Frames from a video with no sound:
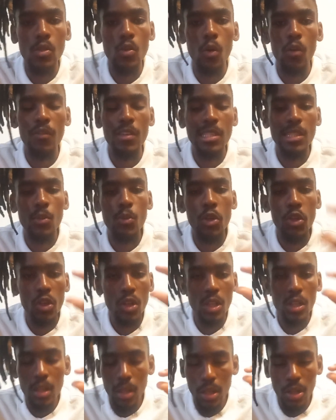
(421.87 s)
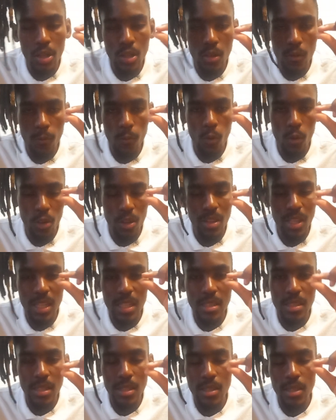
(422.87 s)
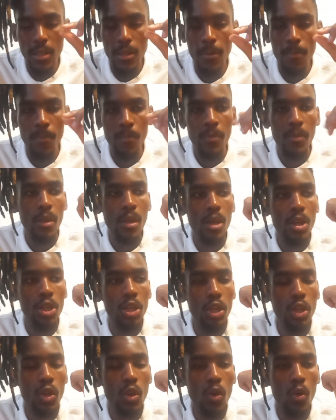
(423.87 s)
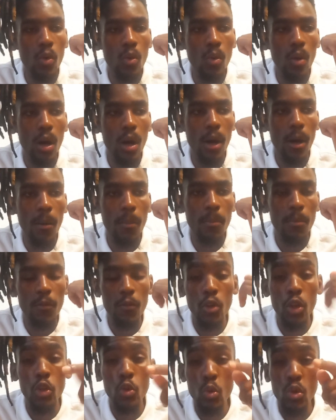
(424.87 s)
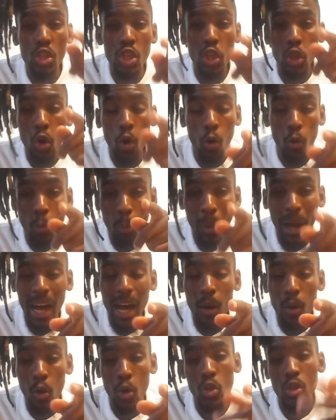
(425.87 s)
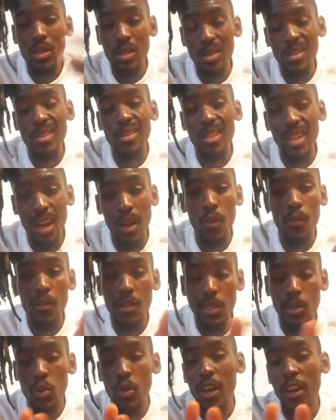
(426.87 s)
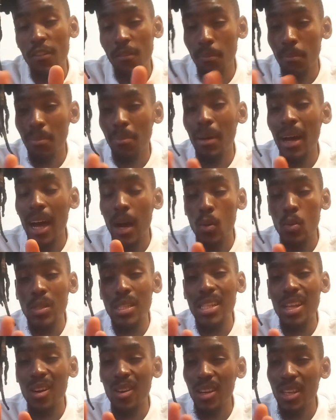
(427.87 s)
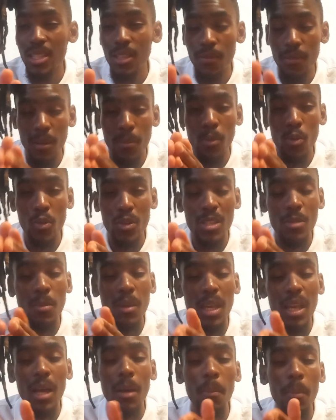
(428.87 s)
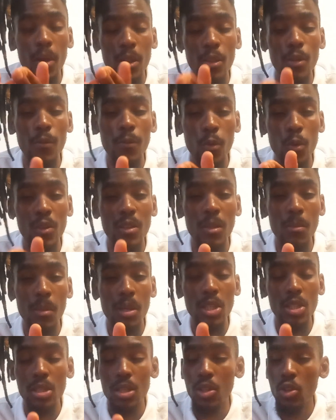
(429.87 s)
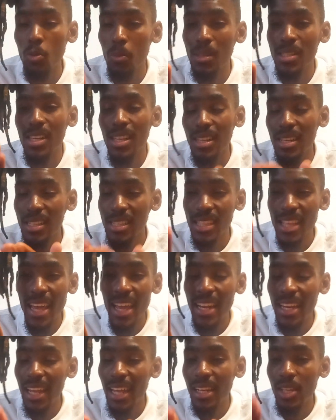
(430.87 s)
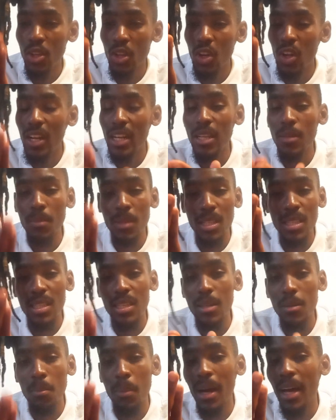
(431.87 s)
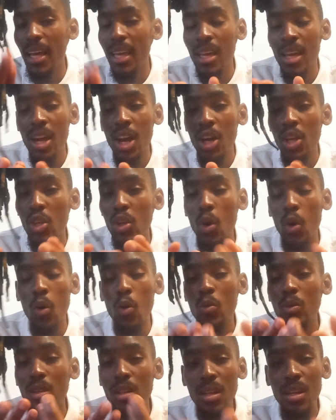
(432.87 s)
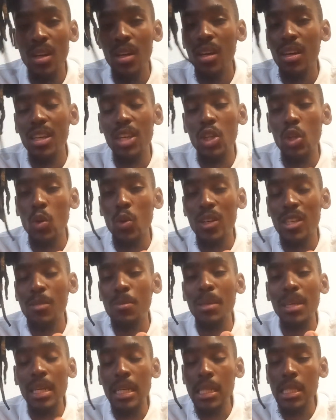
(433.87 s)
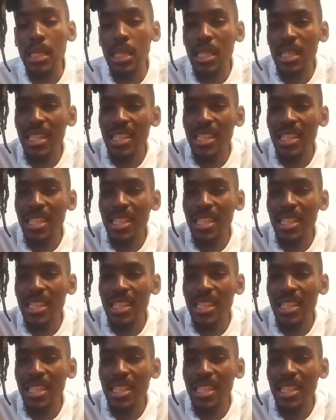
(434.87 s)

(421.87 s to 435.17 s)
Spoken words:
So obviously, when you're in a fourth density, if you're not using your own power, because now obviously you have powers now, because if I'm really speaking about the fourth dimension, you must understand that you're not limited by your own experiences.